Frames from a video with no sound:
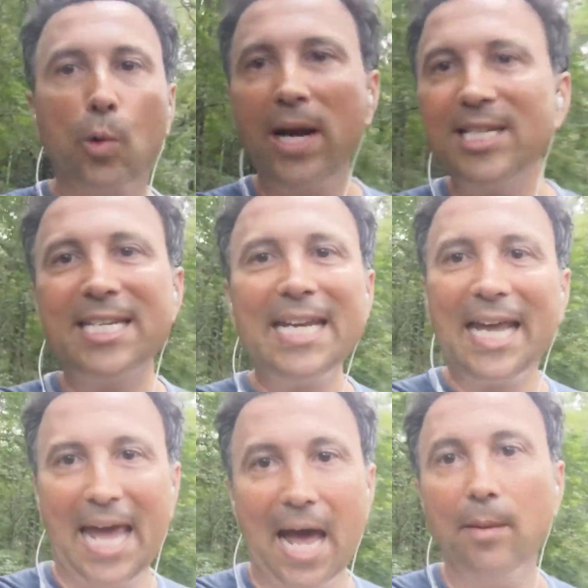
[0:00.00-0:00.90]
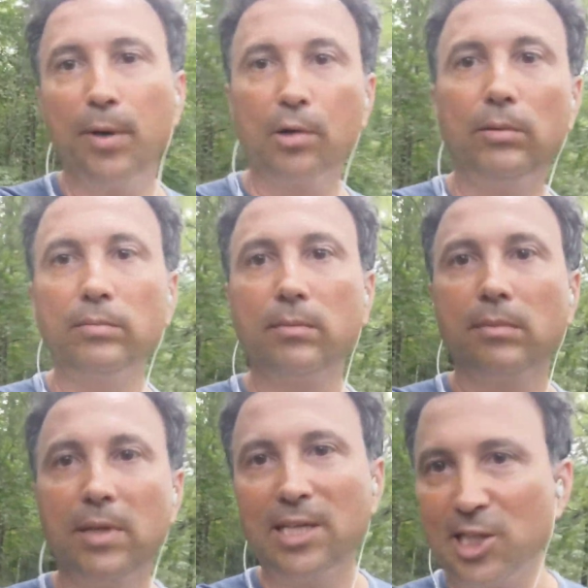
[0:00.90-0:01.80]
Raising capital
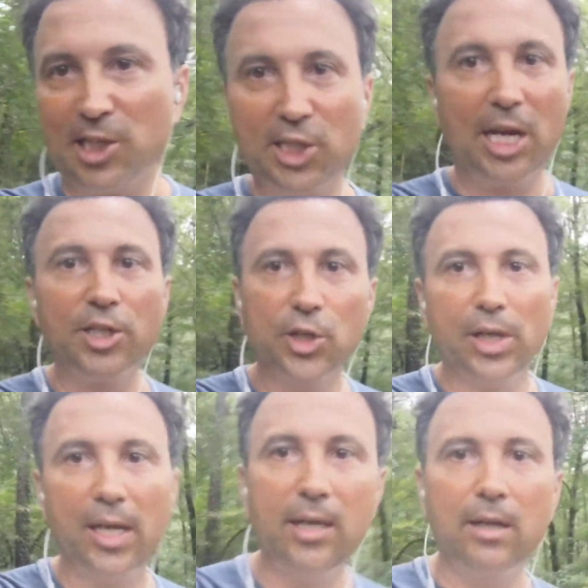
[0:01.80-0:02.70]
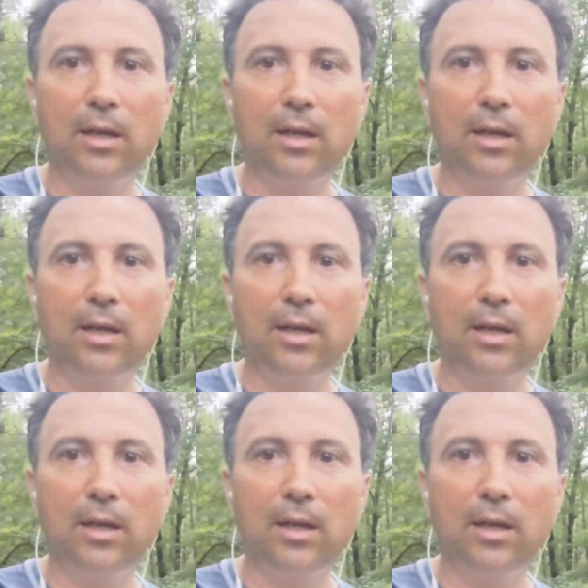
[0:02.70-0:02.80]
is essentially